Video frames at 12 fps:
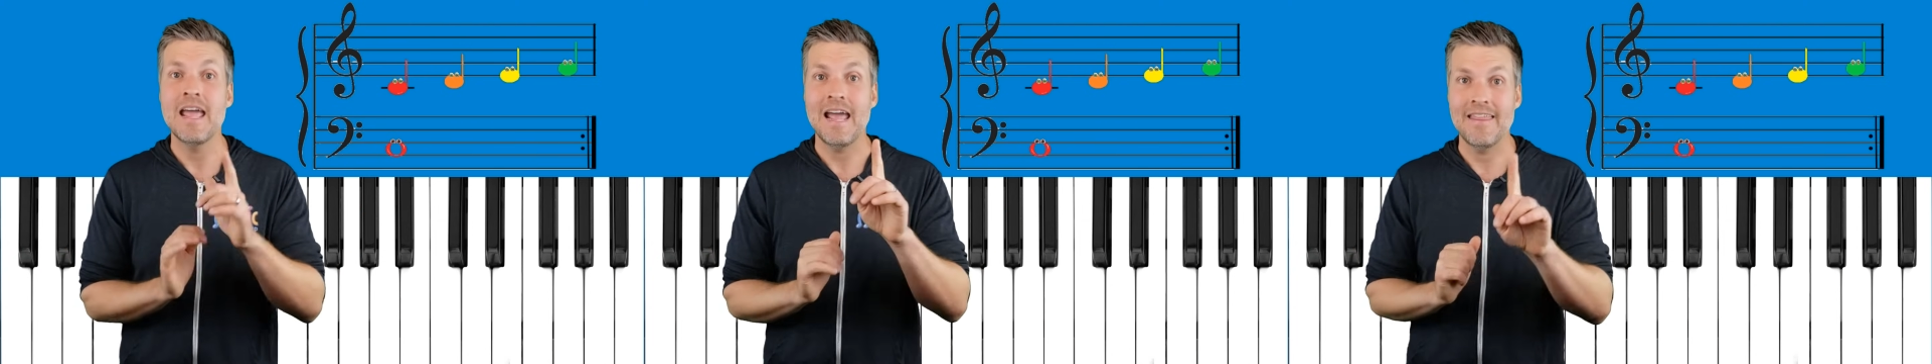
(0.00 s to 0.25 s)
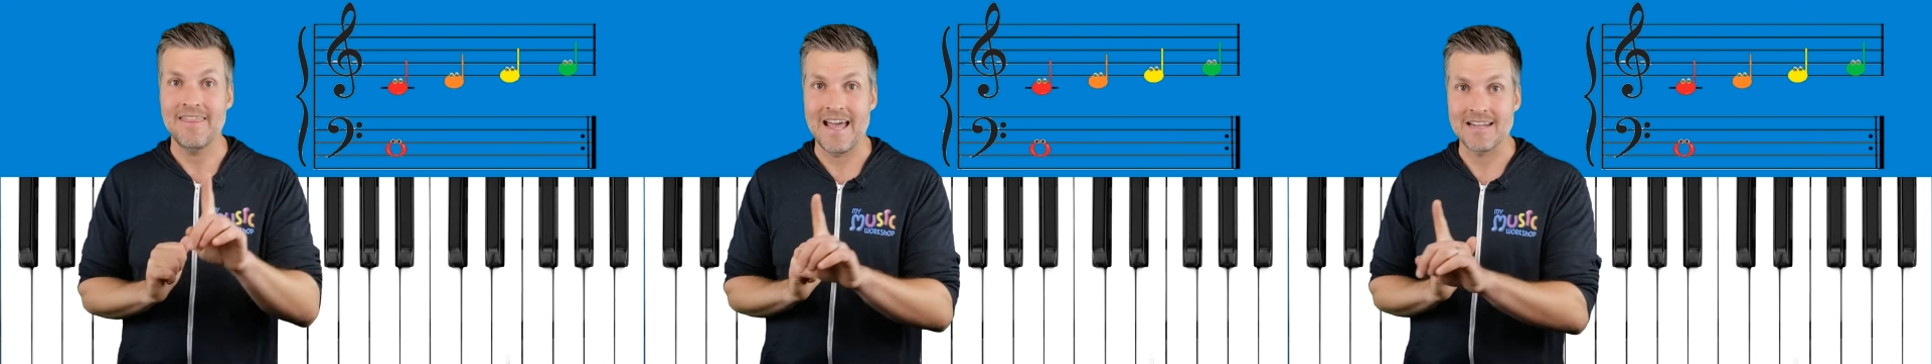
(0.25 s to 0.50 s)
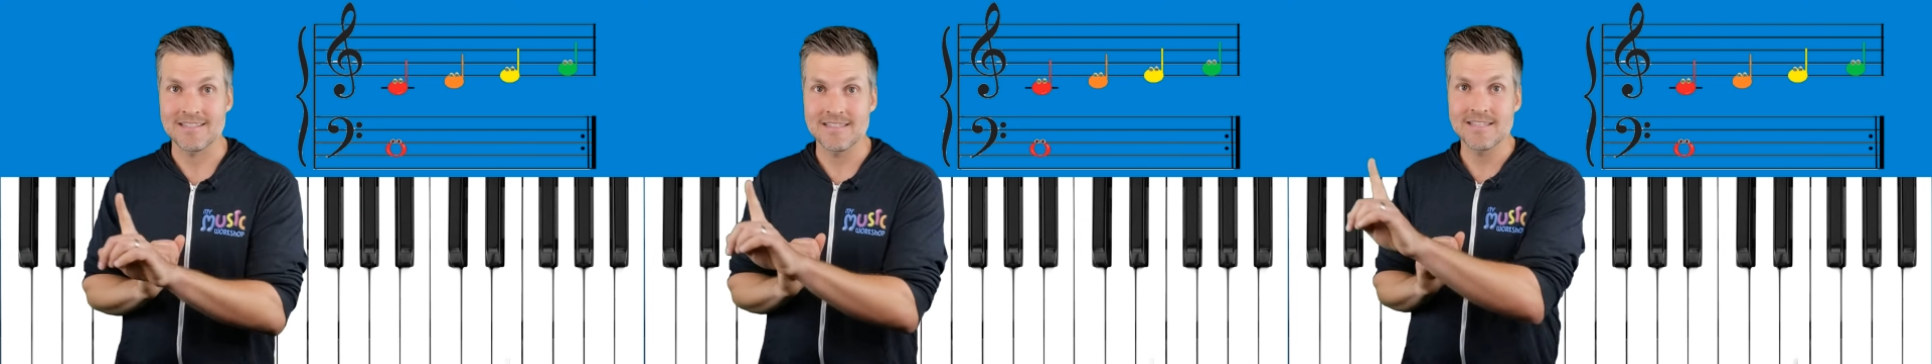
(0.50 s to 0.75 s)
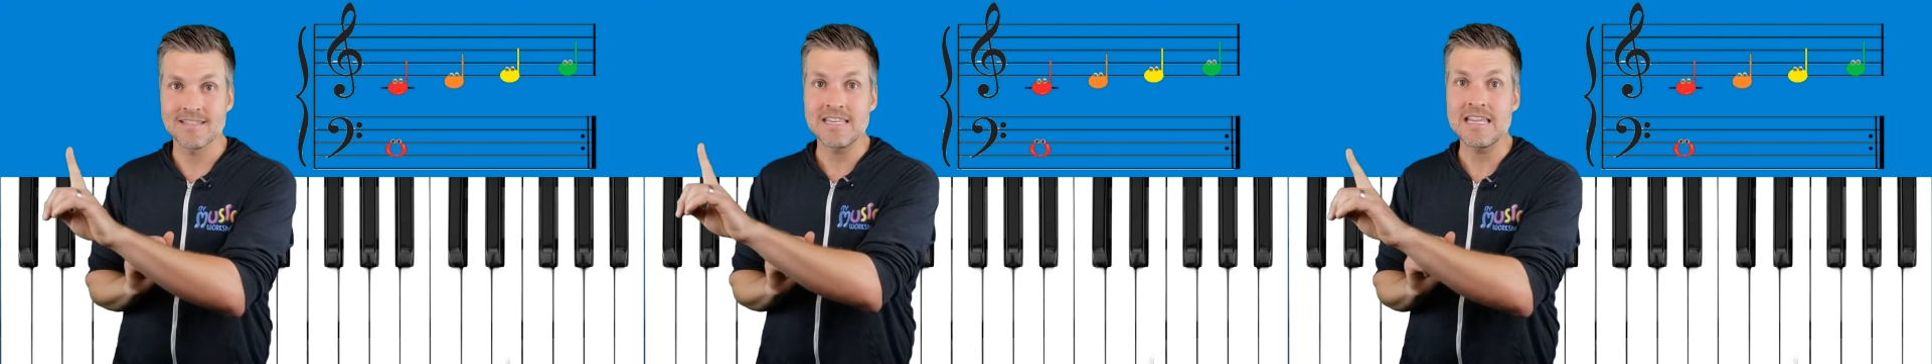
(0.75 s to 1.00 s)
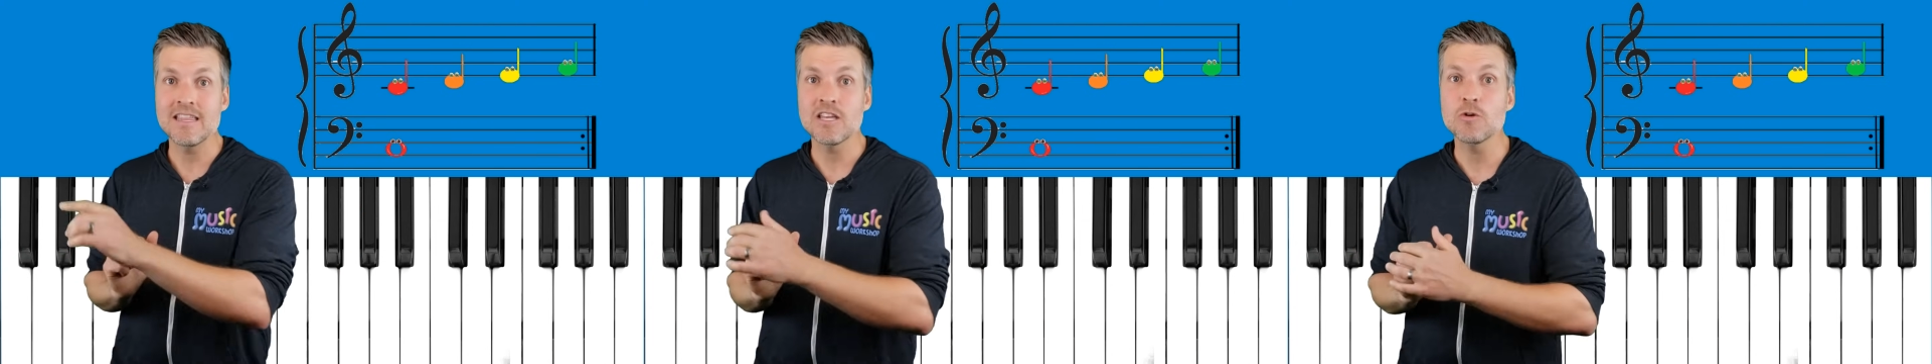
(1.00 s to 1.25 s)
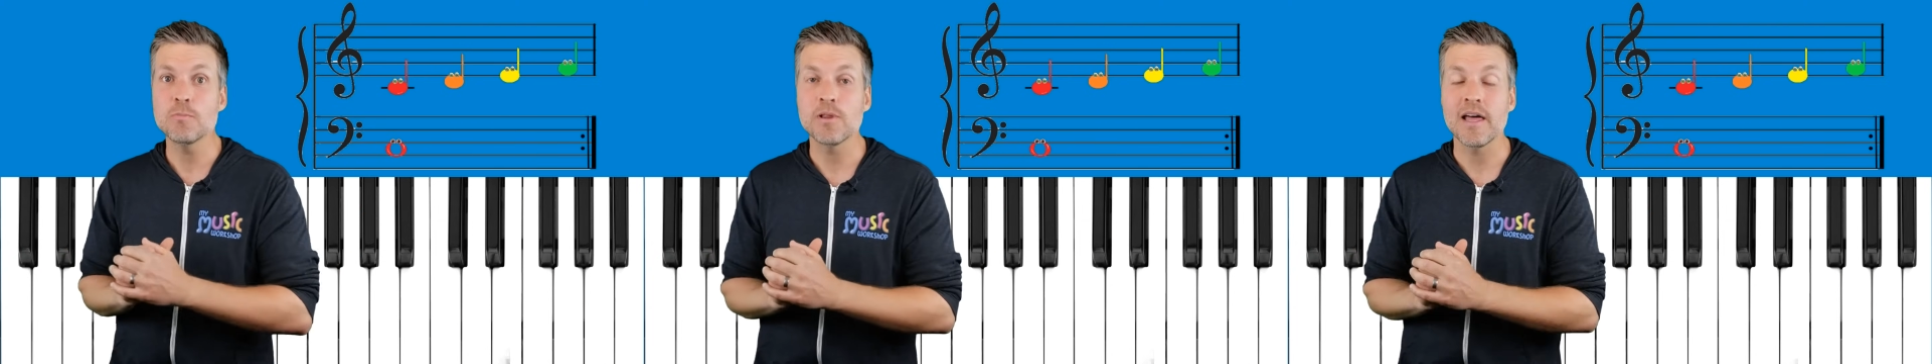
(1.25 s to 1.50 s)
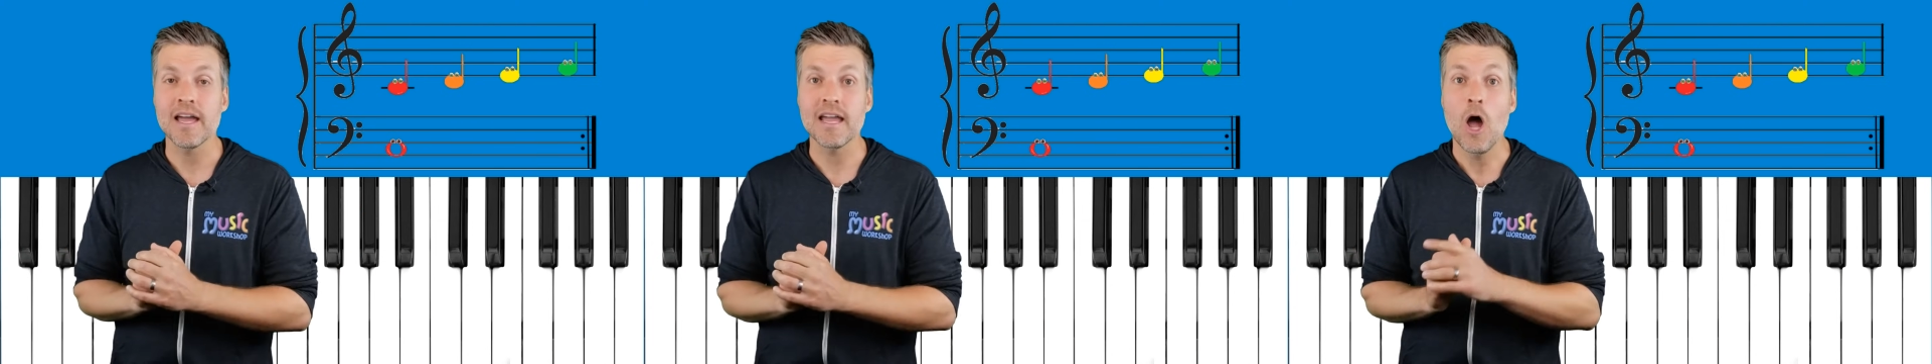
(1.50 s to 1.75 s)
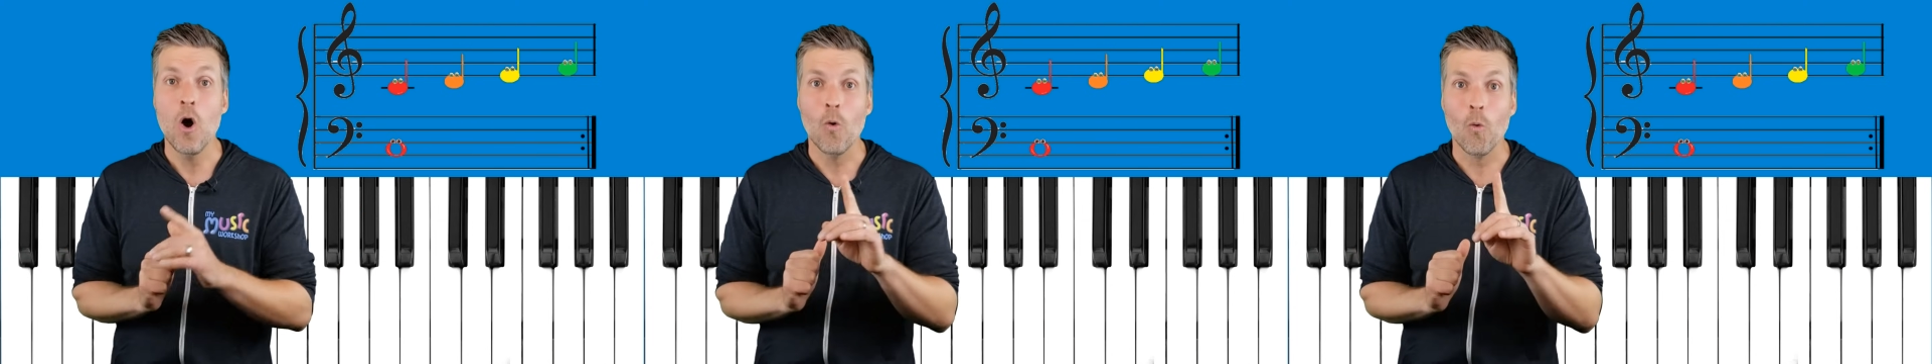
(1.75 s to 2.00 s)
And that's the C that you play
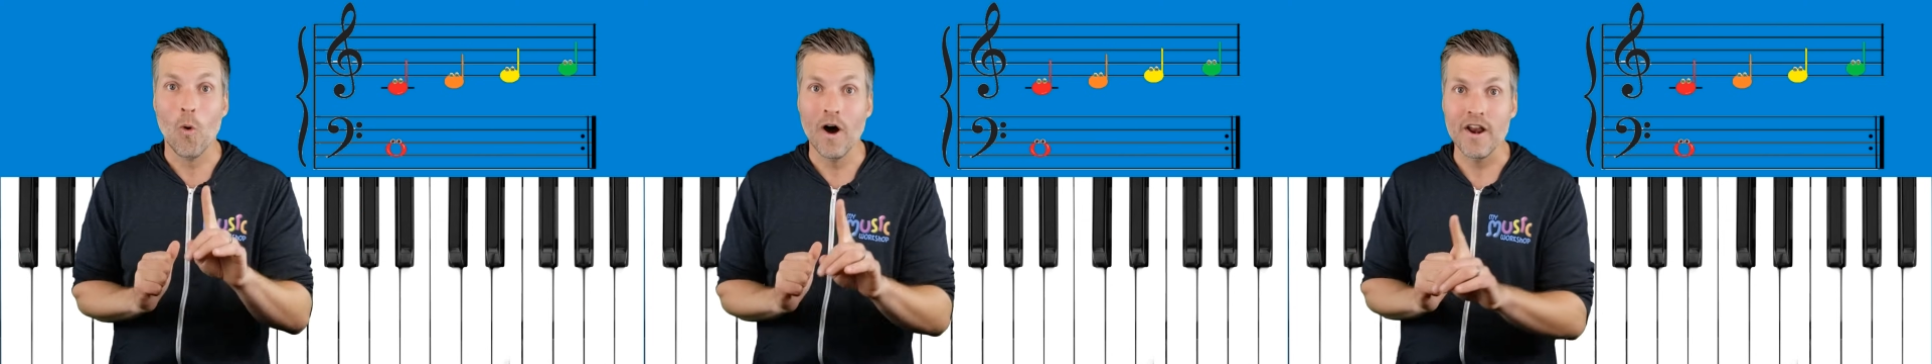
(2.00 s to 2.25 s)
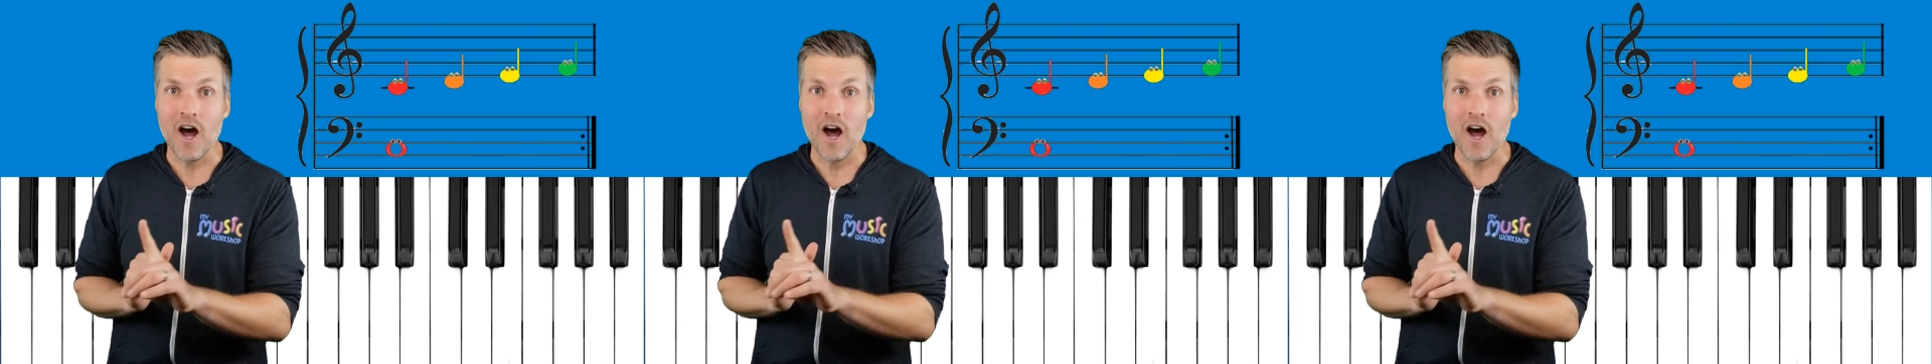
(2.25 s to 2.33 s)
one